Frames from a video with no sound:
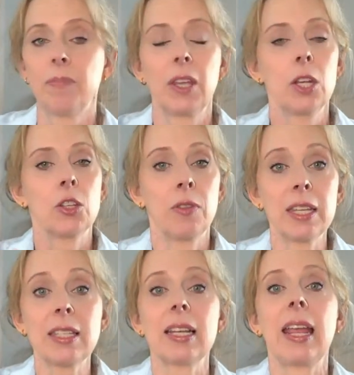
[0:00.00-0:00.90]
So
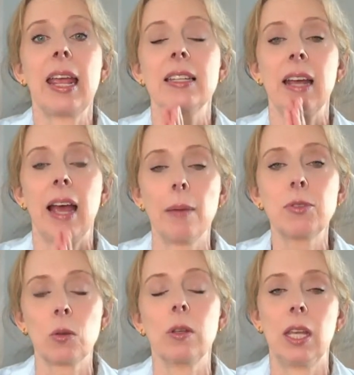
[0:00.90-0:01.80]
this is a case to
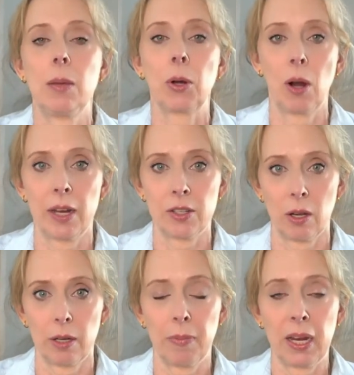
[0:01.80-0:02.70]
absolutely keep your eyes
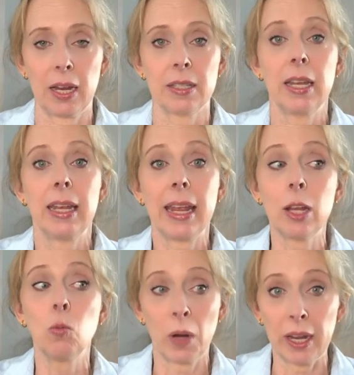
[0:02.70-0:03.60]
on, because
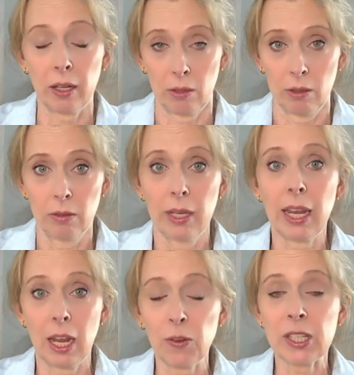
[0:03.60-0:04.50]
it will,
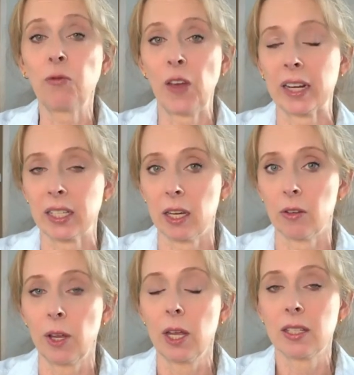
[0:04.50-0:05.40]
if it's
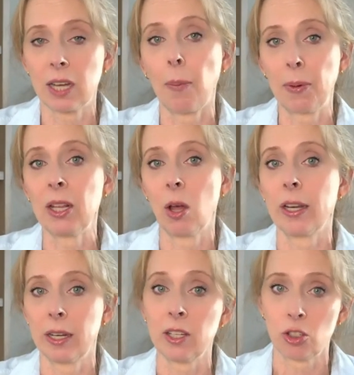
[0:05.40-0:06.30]
effective, stop
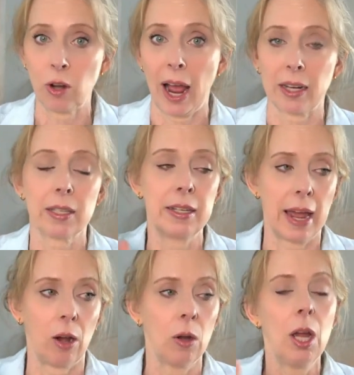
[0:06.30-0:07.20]
Elon in his tracks.
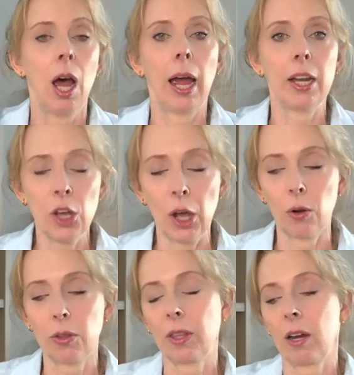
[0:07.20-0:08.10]
Now, I know
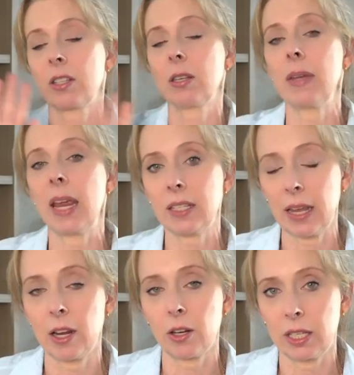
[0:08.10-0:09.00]
that there are some
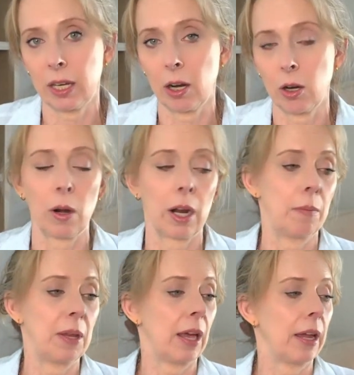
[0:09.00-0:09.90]
naysayers here who are going
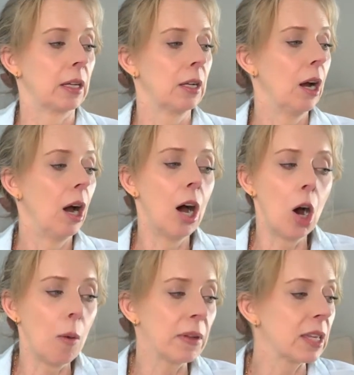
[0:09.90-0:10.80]
to be like,
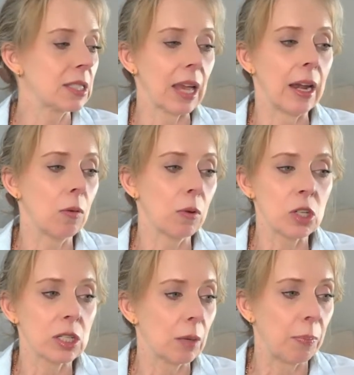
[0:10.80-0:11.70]
oh, but the Senate will
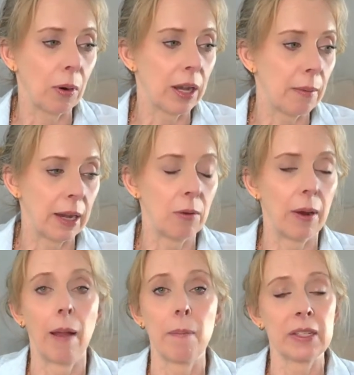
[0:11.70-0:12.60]
just appoint him
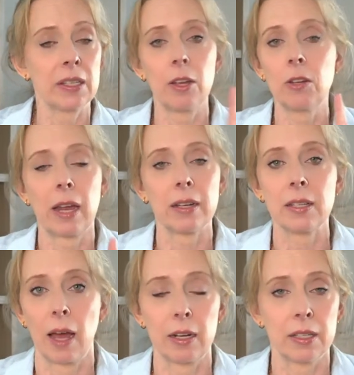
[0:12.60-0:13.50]
anyway. I'm going to tell you that is
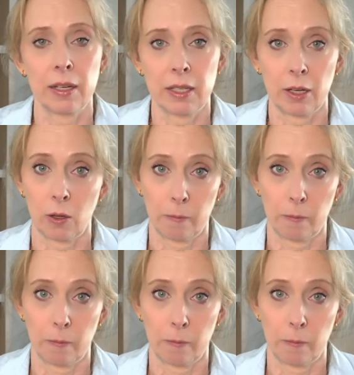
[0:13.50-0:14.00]
not a done deal.